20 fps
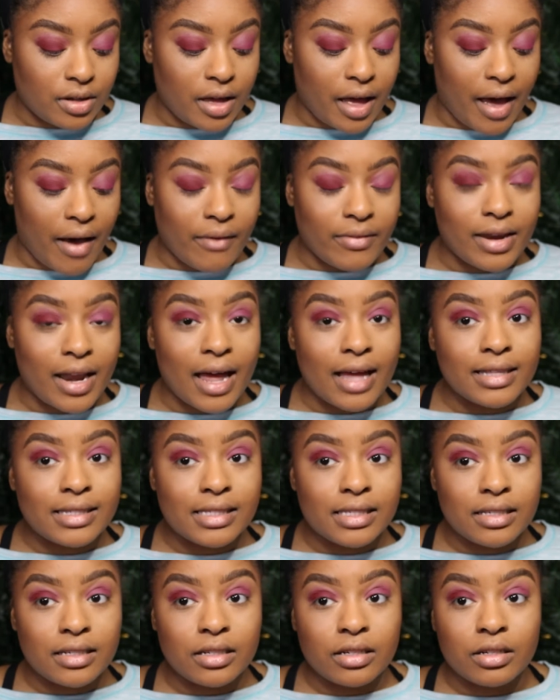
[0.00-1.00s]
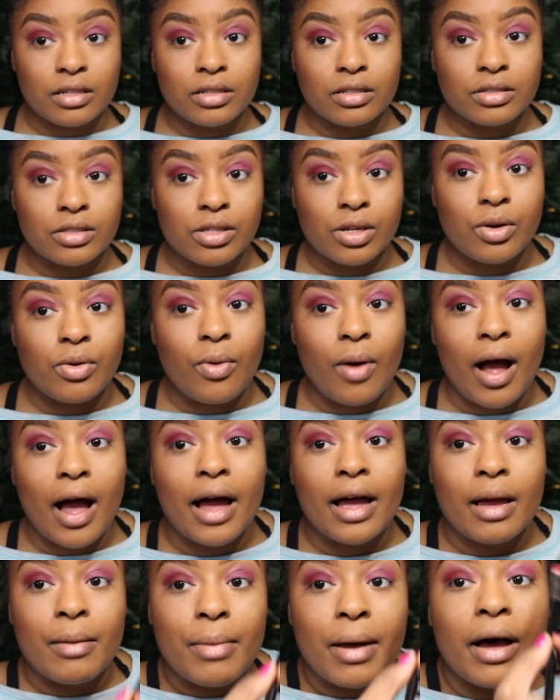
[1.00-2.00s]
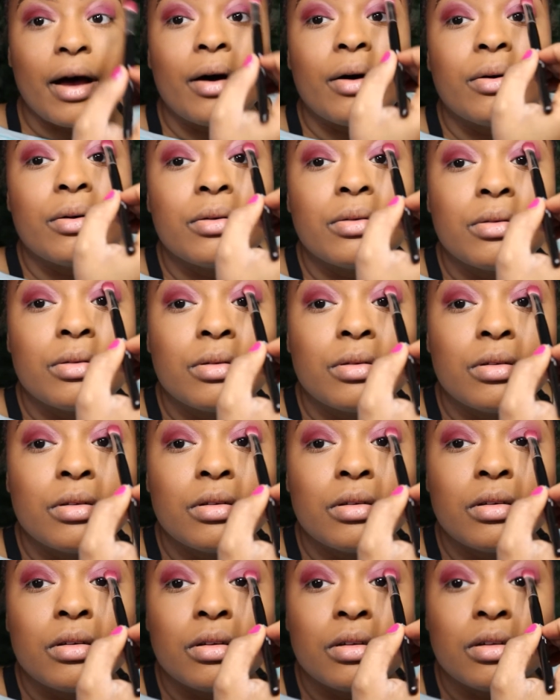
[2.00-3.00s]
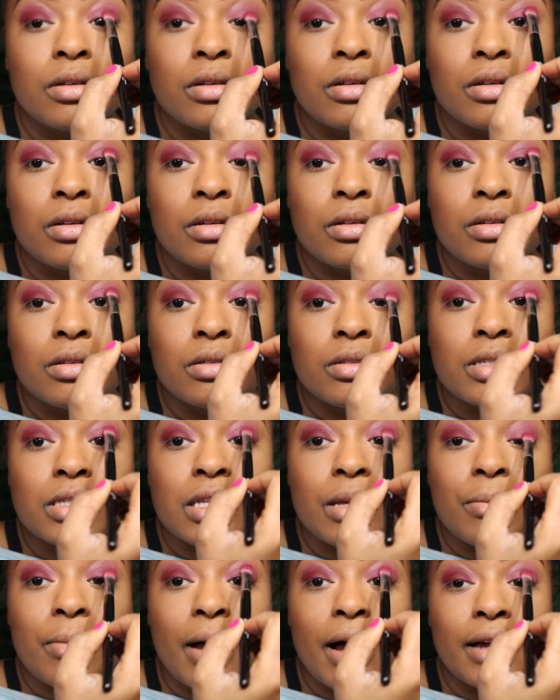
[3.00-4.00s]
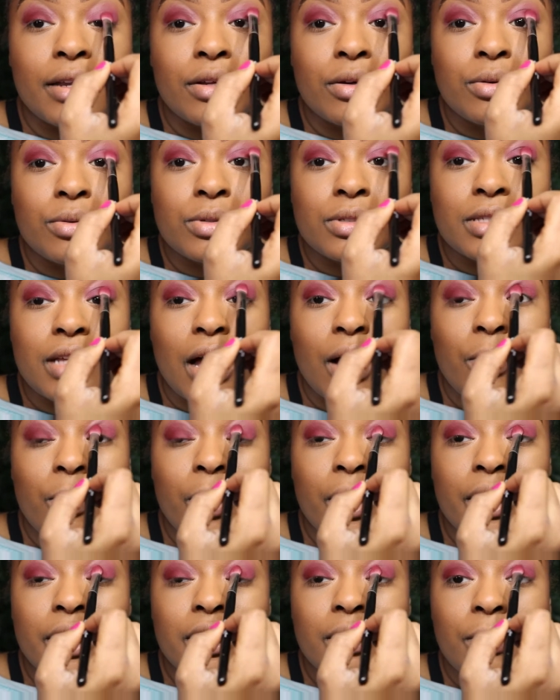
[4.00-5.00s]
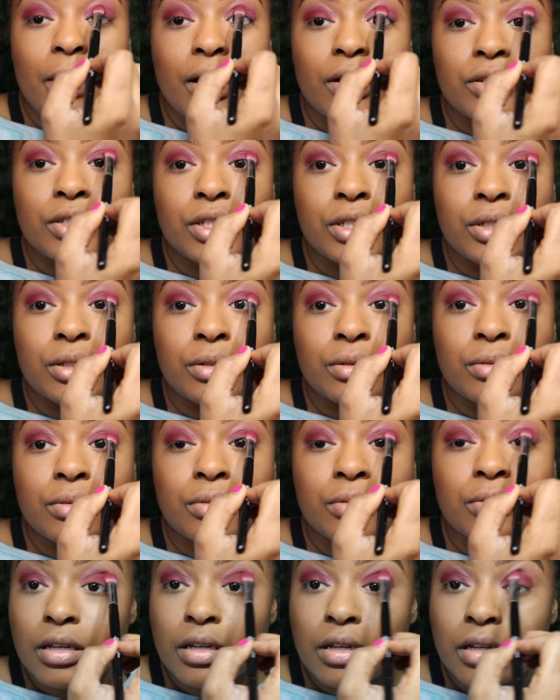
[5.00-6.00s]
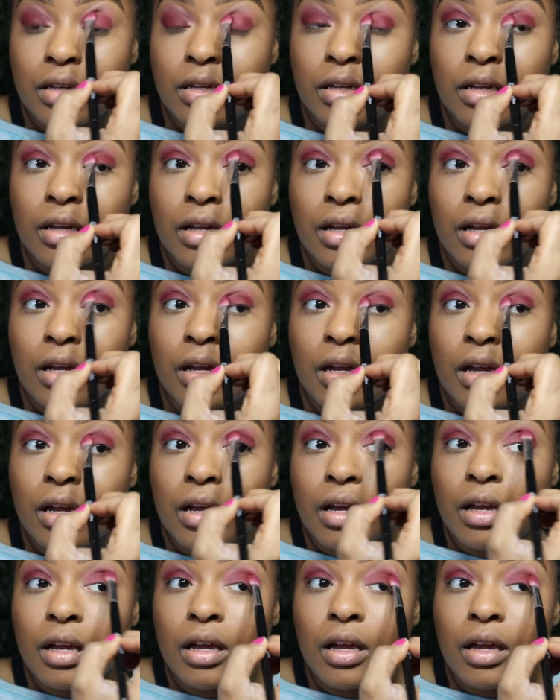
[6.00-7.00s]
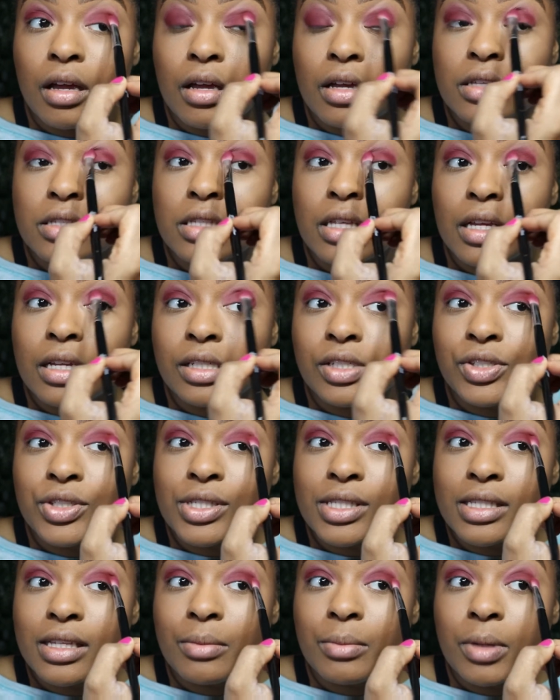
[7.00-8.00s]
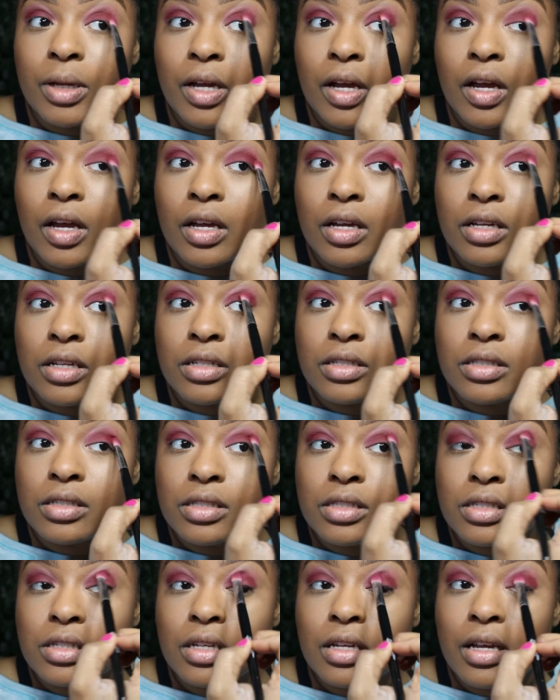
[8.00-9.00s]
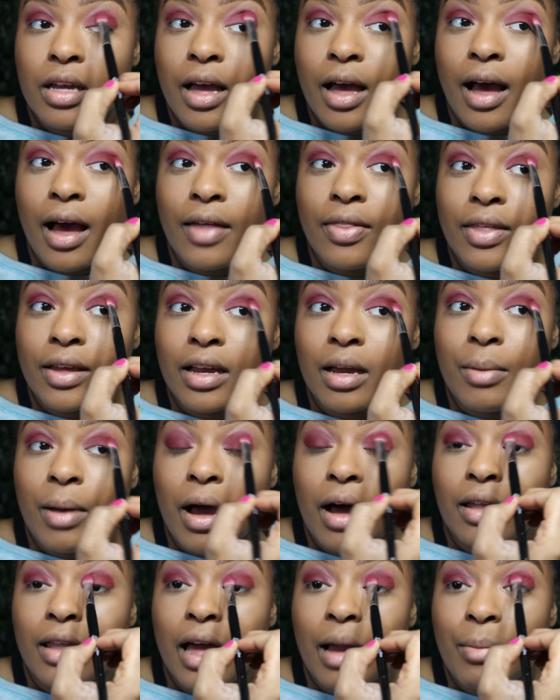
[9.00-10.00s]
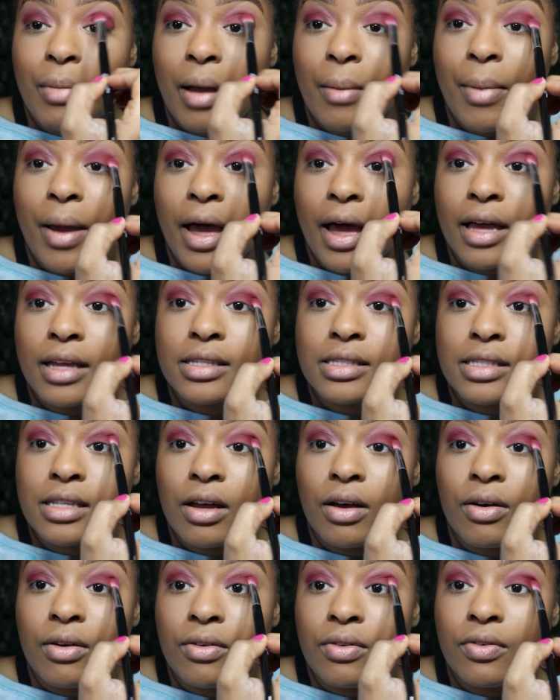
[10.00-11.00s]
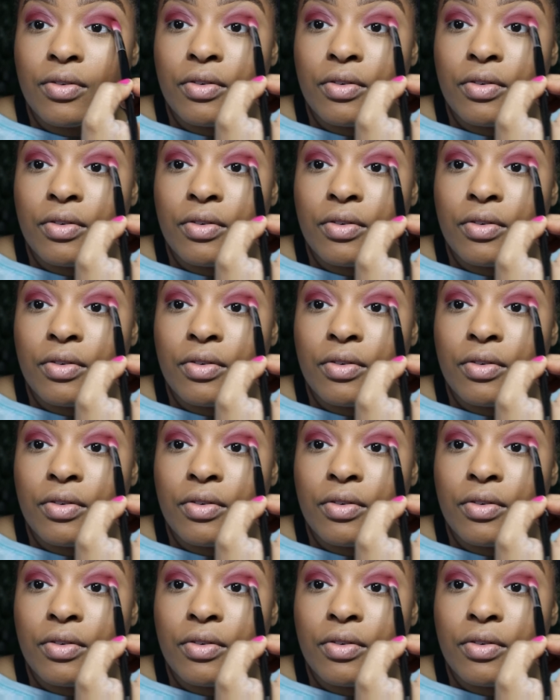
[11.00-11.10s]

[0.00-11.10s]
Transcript: How not to, to cry about somebody who's not worried about you. It's interesting because I think about like my past self